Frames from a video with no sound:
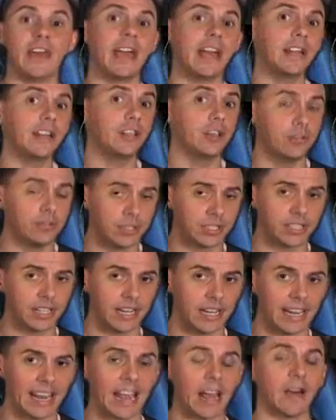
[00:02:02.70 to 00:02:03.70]
then you
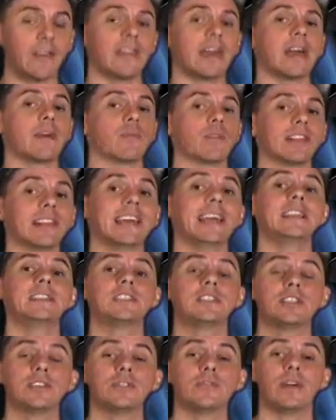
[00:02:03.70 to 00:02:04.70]
seeing how that
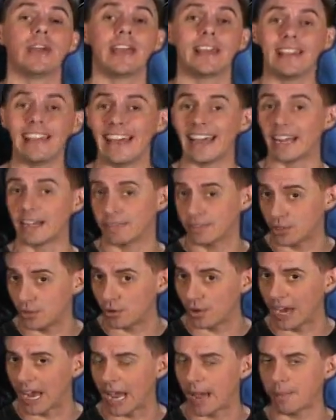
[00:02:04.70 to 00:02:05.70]
relates to a lack of
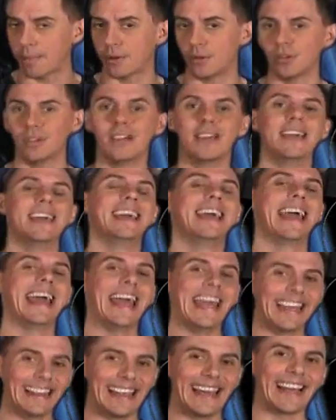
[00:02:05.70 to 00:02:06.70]
soul capital,
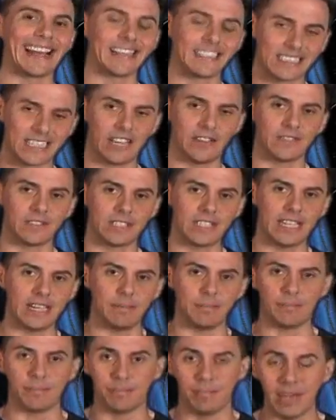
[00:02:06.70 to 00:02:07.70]
a lack of
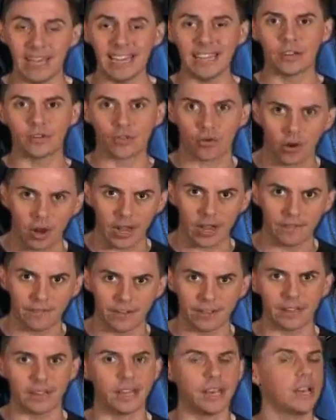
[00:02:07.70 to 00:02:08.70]
self-esteem. Big,
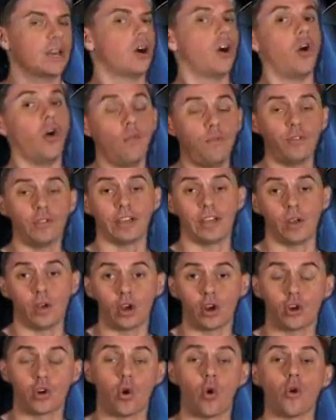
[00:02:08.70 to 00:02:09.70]
triumphant, hopefully
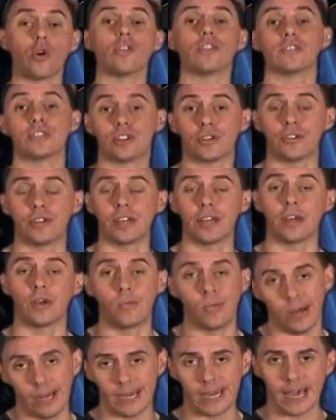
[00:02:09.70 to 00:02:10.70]
corner-turning
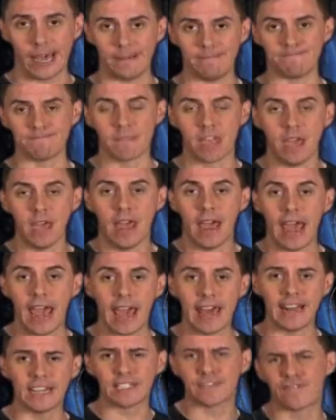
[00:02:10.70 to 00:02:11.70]
weekend.
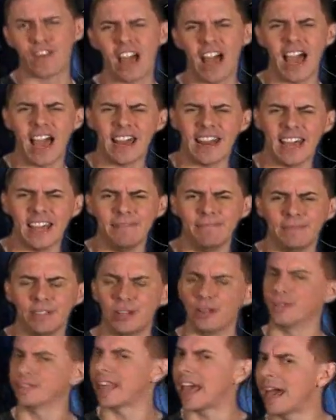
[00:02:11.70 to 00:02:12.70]
And it's Friday.
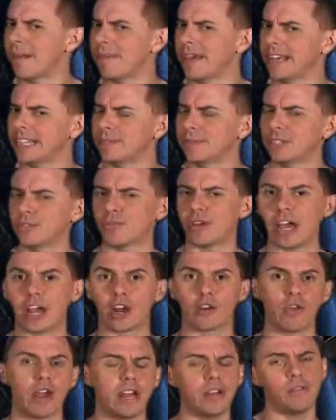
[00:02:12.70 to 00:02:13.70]
You know what that means? It means we've
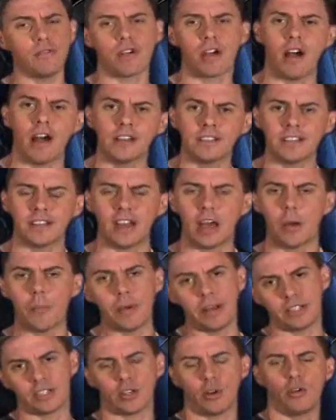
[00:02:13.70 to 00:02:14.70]
got great new content up
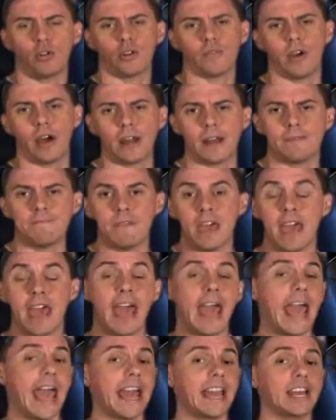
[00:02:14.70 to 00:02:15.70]
in Soul Nirvana
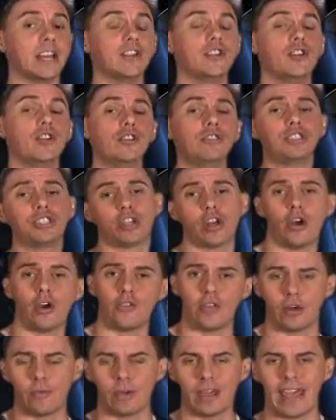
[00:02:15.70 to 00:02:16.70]
and a new show
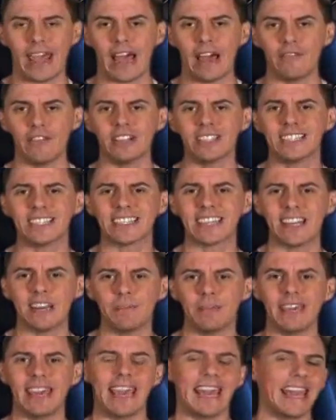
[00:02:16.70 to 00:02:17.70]
that we have. This is going to
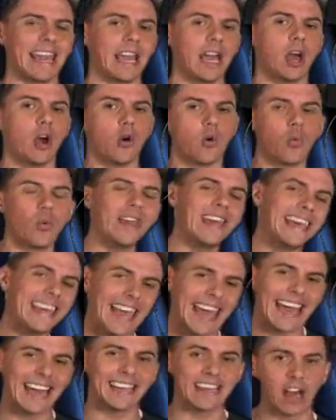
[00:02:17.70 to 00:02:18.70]
be a
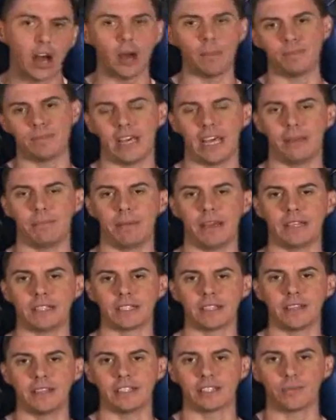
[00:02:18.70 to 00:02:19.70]
weekend update,
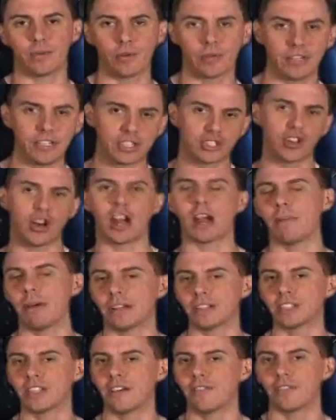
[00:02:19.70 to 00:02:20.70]
basically. This is where we just talk
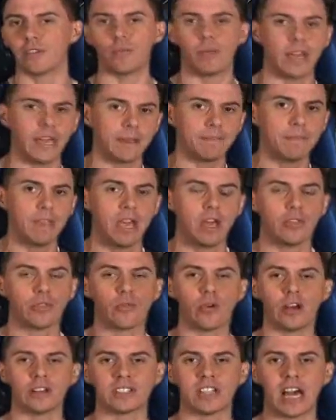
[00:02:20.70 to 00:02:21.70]
about stuff of the week,
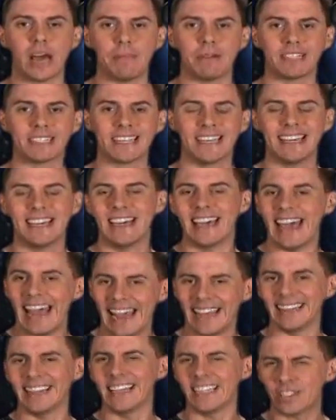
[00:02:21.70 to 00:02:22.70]
throw out topics.
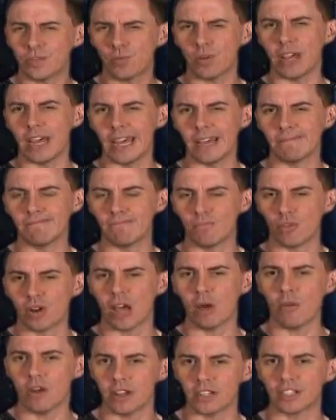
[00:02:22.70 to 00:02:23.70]
And this week, what
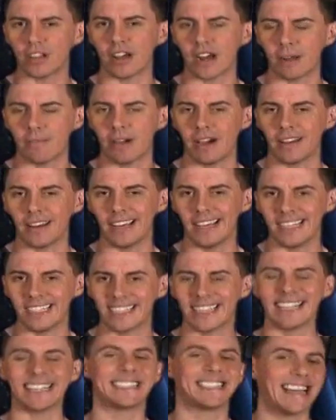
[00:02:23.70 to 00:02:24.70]
I want to talk about is
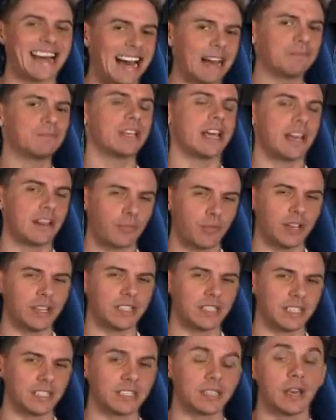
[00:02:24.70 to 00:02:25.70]
the top 10
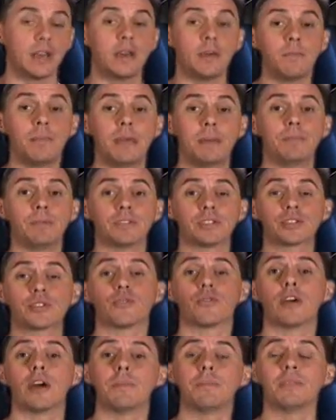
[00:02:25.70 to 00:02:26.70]
reasons people
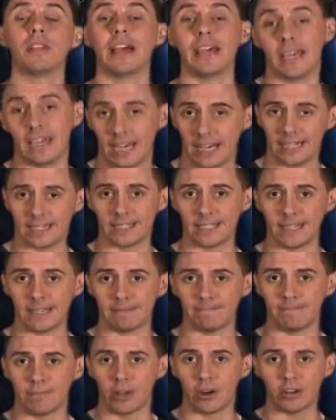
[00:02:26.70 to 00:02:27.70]
screw up light casting.
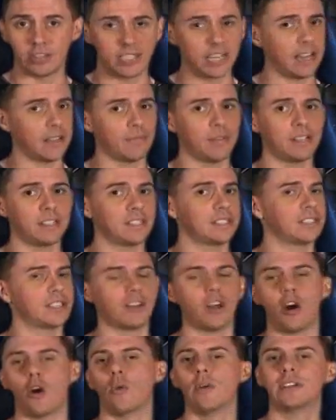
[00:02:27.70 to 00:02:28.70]
There are 10 reasons
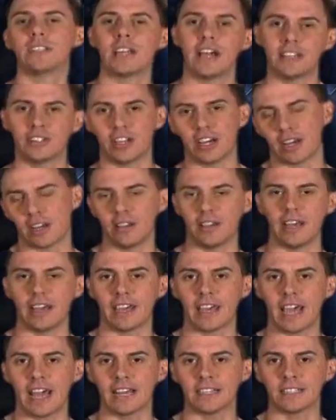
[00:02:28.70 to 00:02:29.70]
that always hijack a
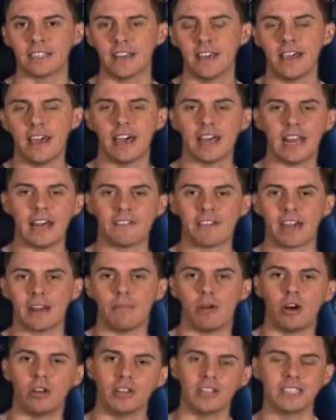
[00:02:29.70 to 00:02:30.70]
light cast, and I've got
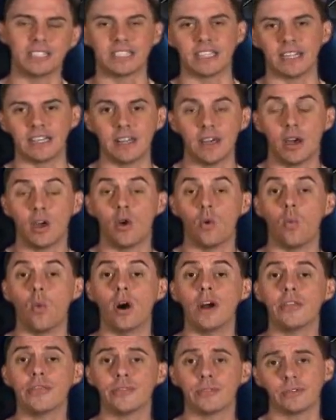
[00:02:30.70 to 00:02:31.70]
them all listed
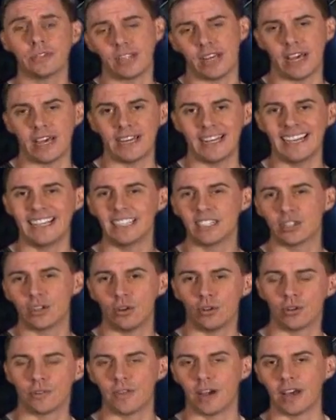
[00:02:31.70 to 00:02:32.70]
1 through 10 in
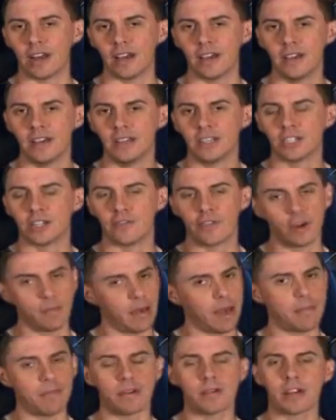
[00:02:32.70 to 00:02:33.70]
Soul Nirvana. So if you
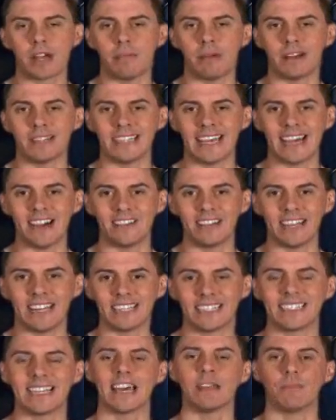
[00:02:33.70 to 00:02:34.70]
remember, come on down and
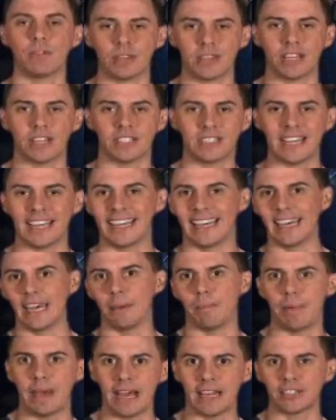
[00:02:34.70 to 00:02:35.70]
ascend with us and
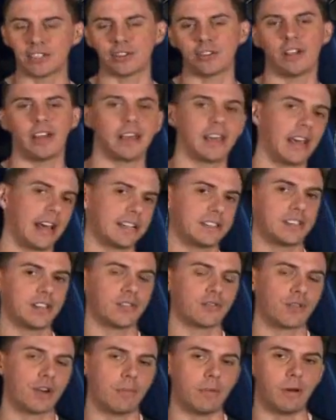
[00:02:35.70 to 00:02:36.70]
get past your light
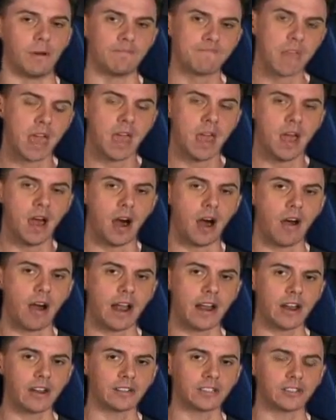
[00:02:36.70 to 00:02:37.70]
casting trouble. All
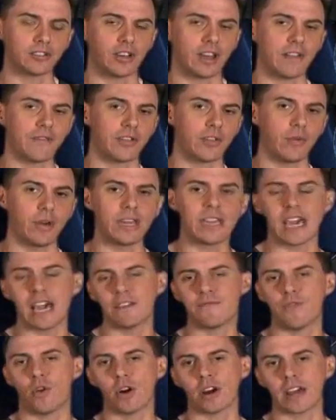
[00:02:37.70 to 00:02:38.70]
right, heroes, that's all I have for the
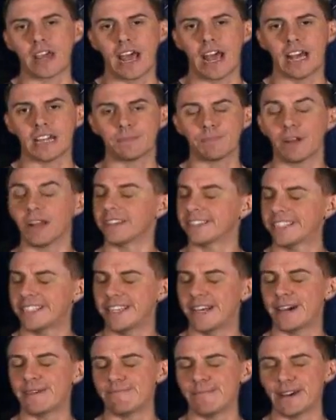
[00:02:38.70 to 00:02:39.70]
weekend forecast, but I'll
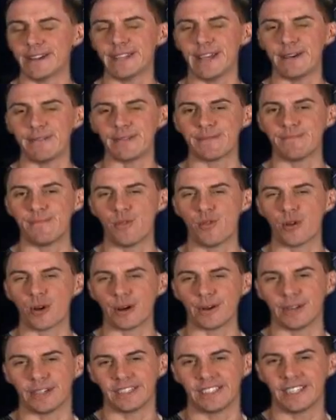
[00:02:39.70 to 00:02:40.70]
see you on Monday with
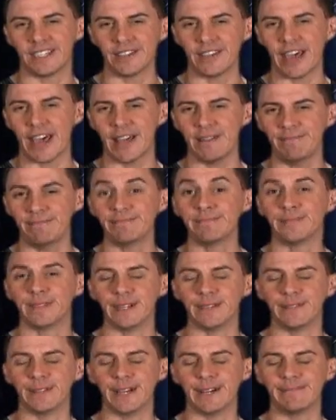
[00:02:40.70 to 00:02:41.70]
more. Until then,
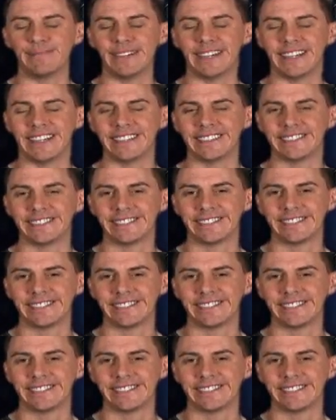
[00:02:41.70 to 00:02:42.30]
live, love, be.